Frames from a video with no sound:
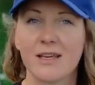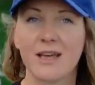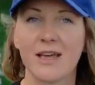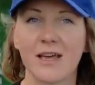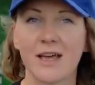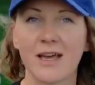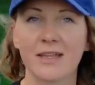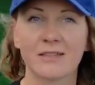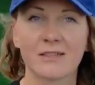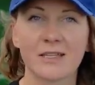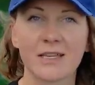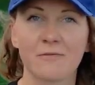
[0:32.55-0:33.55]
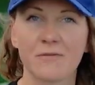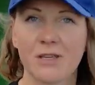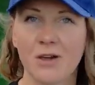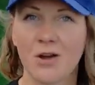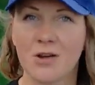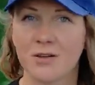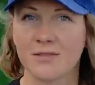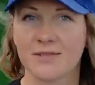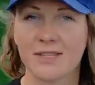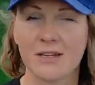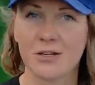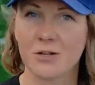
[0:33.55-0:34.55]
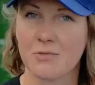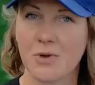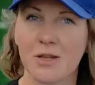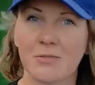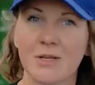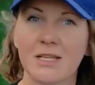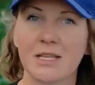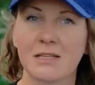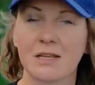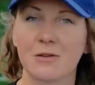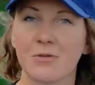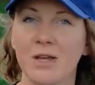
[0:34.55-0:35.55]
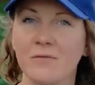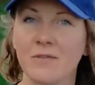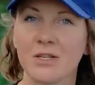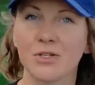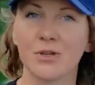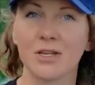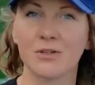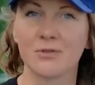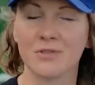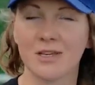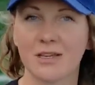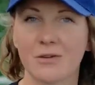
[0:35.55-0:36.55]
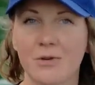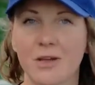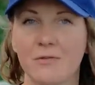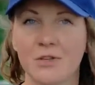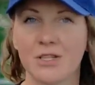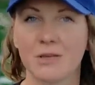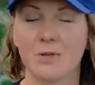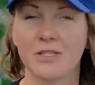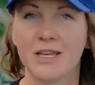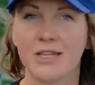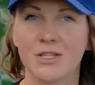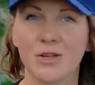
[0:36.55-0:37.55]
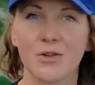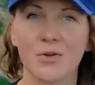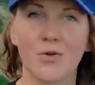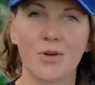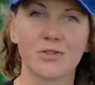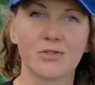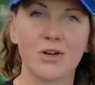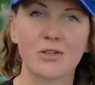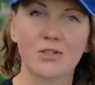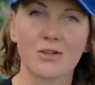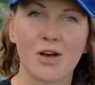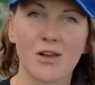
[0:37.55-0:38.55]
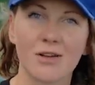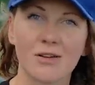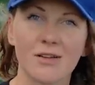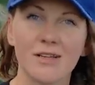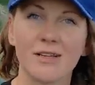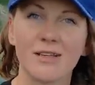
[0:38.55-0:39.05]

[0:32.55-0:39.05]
And if they are standing on the bottom and eating crayfish, you can use a crayfish imitation or a darker color.